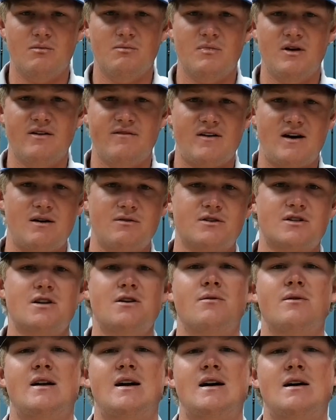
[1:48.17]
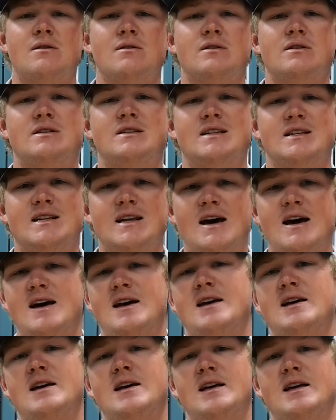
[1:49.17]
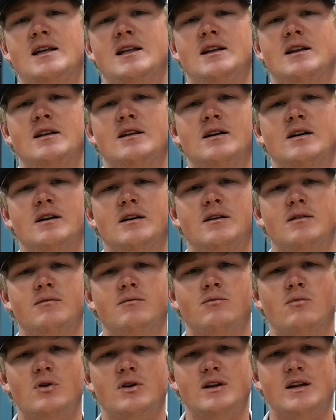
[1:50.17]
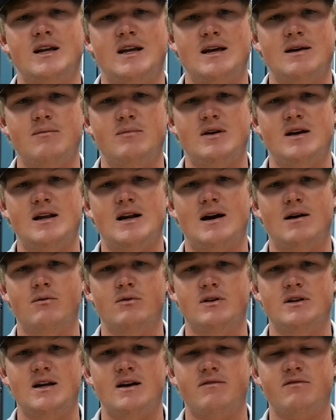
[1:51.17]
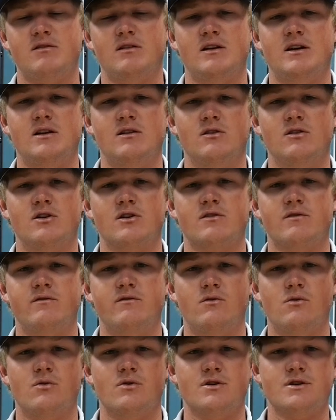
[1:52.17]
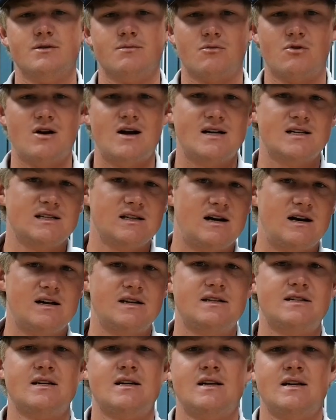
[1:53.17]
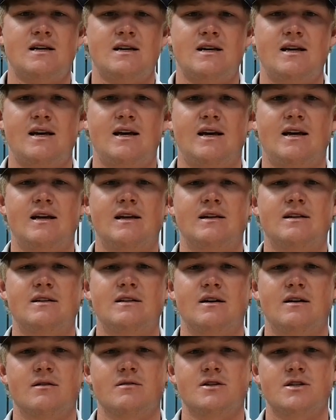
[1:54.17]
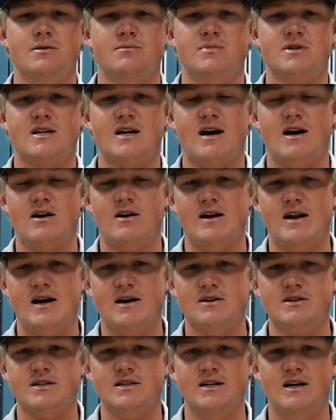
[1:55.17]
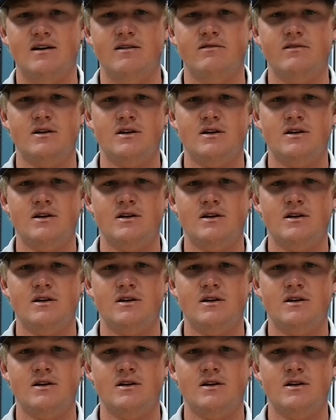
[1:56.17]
If I was going out today and wanting to get bit, I would definitely look for some grass lines and some scattered out stuff